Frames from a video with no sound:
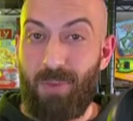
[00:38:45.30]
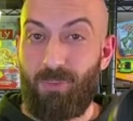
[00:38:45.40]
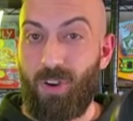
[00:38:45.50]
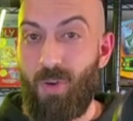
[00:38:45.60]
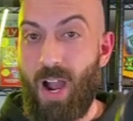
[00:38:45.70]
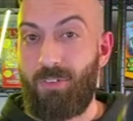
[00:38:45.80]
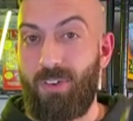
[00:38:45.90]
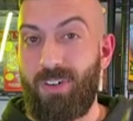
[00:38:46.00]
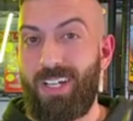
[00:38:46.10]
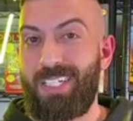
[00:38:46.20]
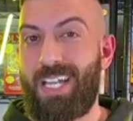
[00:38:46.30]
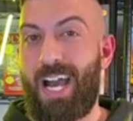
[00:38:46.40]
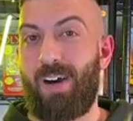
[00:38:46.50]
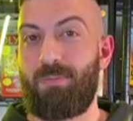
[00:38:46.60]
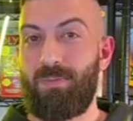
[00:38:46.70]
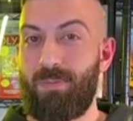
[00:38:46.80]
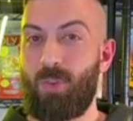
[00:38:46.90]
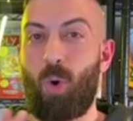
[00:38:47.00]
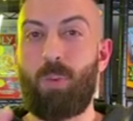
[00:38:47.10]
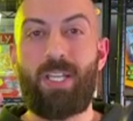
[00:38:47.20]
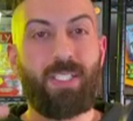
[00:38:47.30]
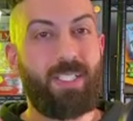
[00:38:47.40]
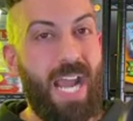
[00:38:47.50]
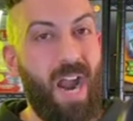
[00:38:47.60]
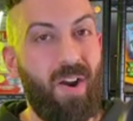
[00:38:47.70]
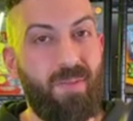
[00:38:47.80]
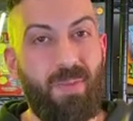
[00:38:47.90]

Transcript: for your rival. Now, normally it's Gary,